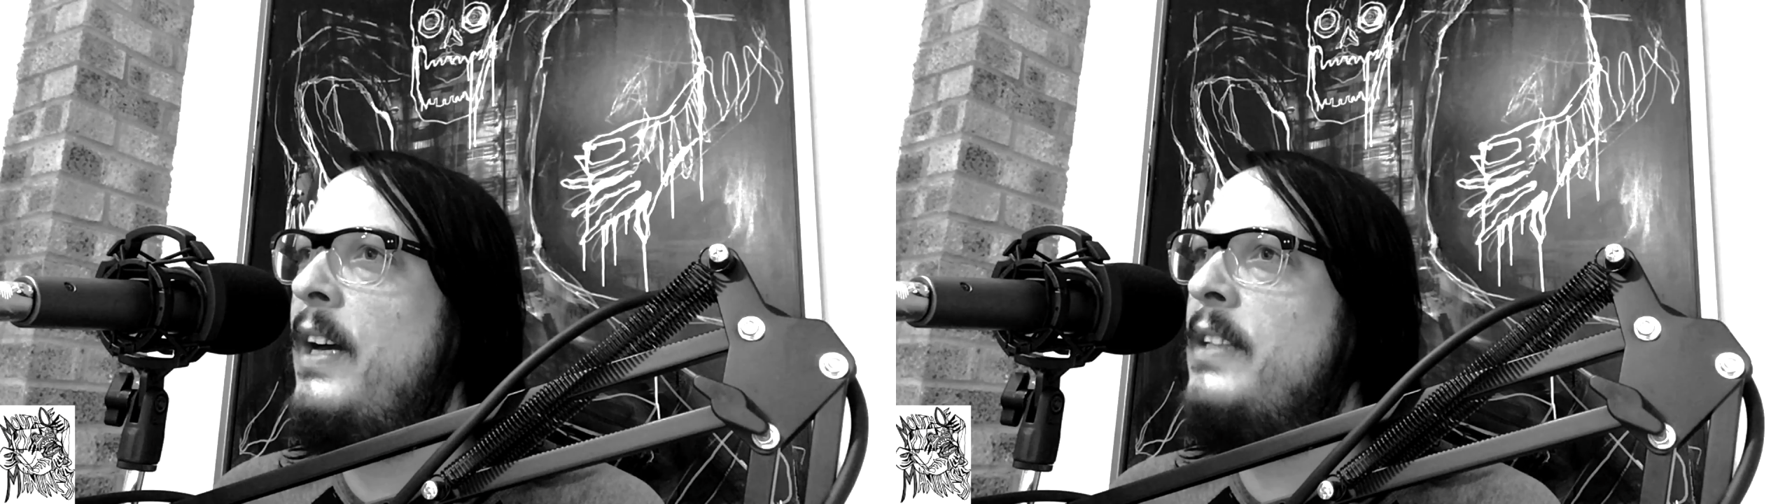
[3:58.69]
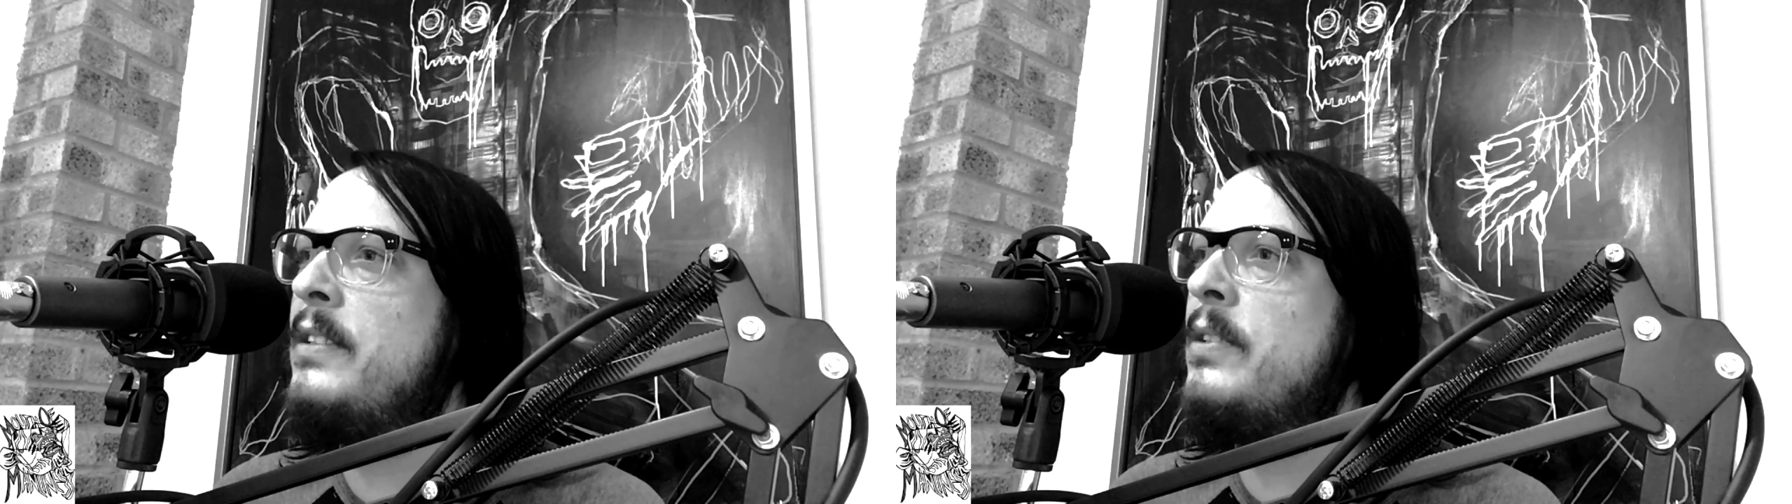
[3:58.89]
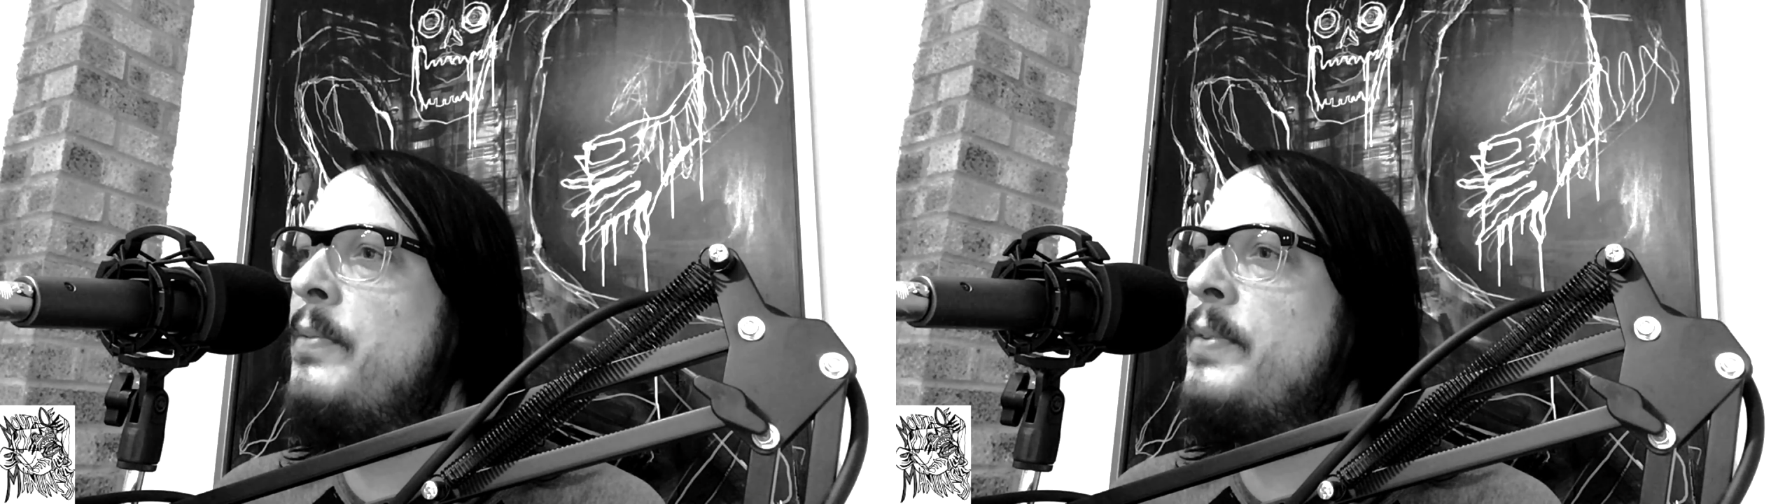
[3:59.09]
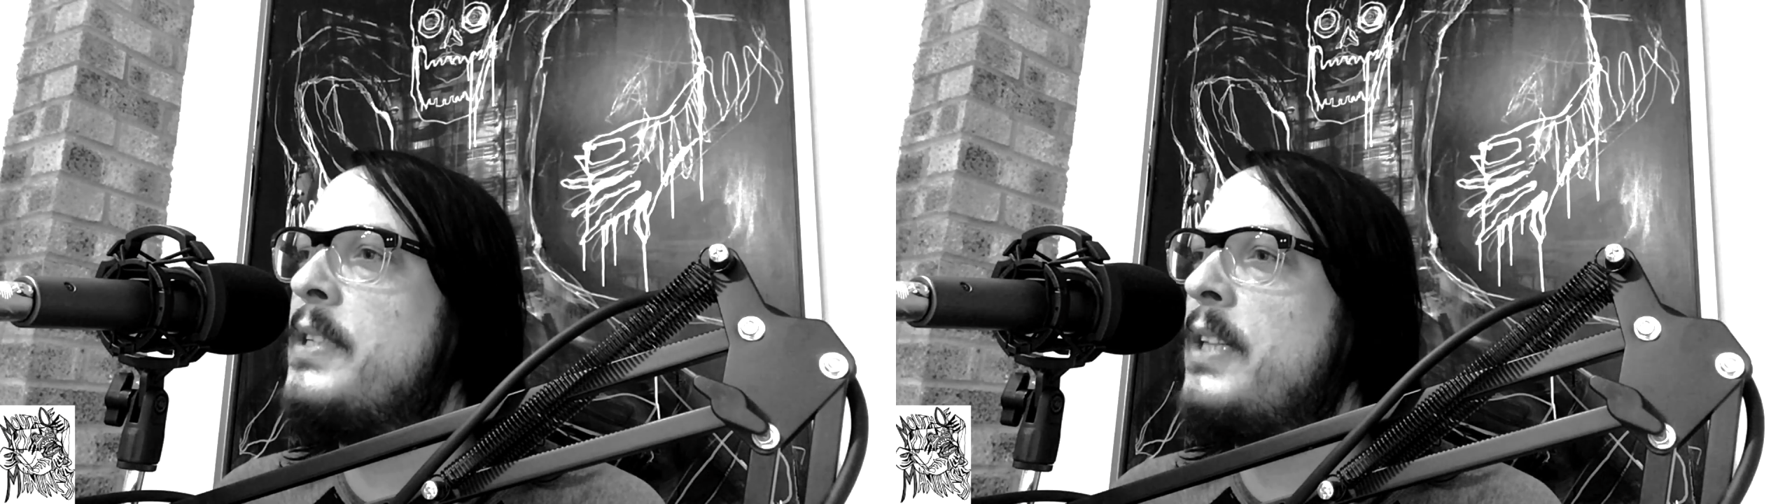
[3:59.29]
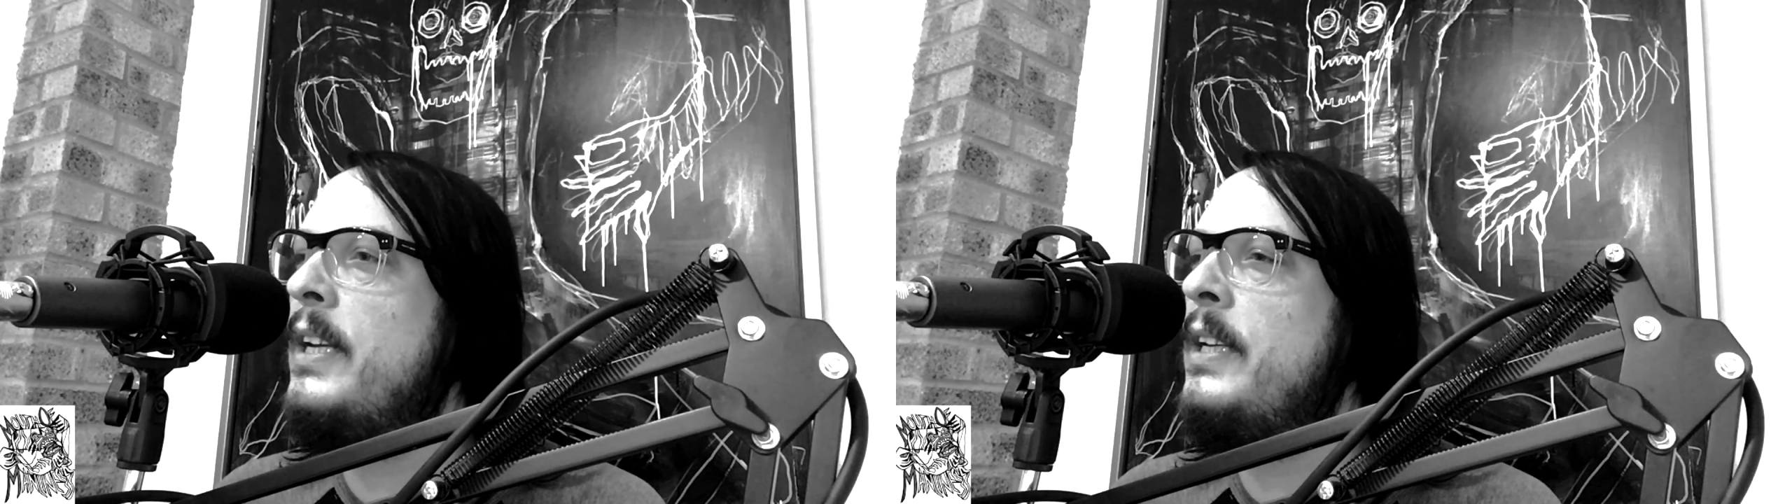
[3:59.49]
and
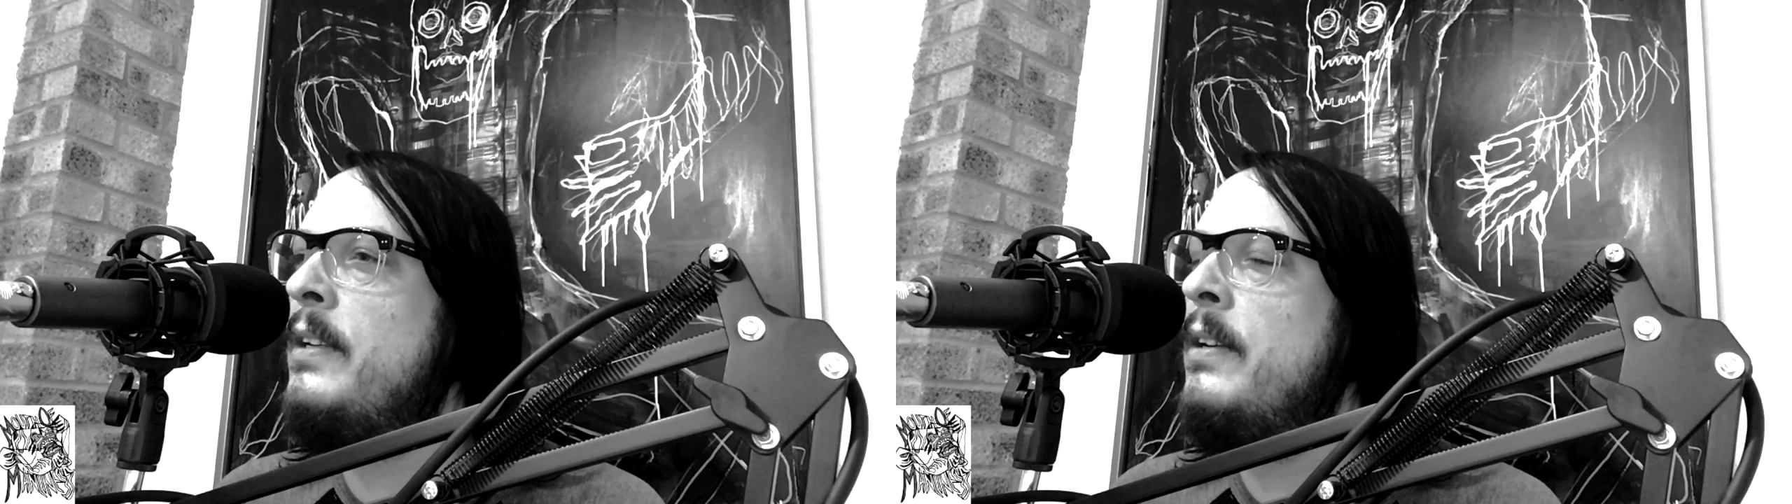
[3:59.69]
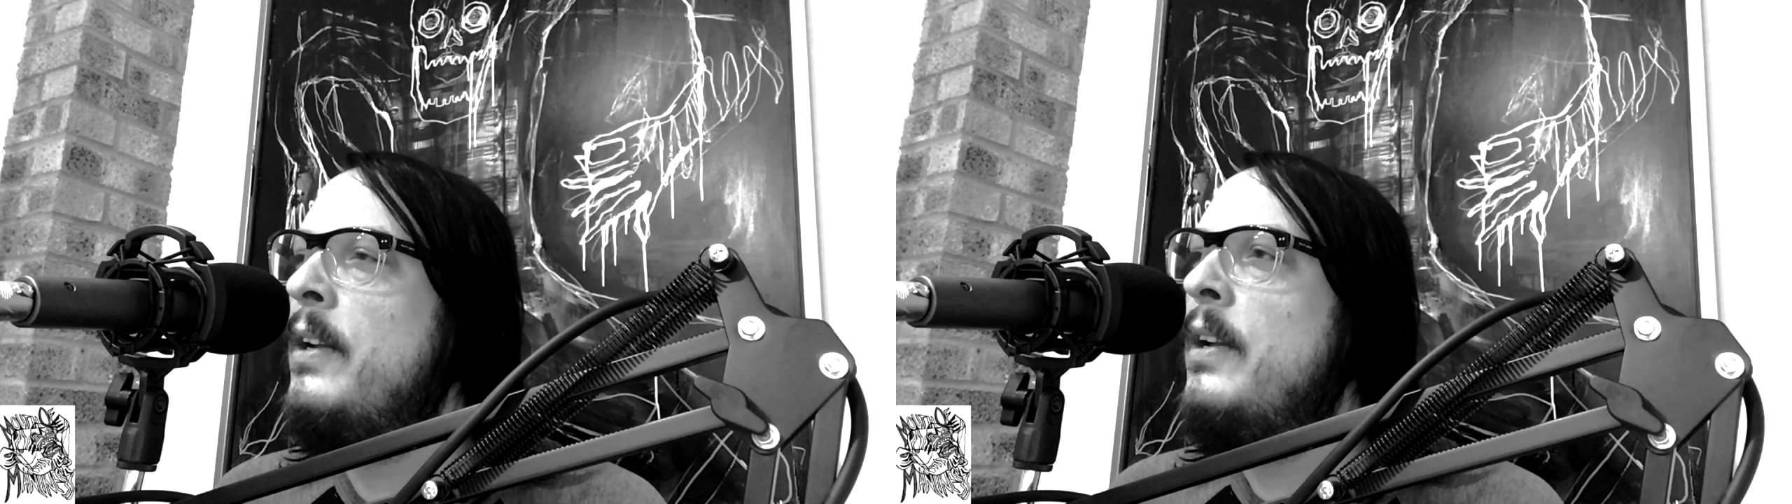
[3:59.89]
obviously,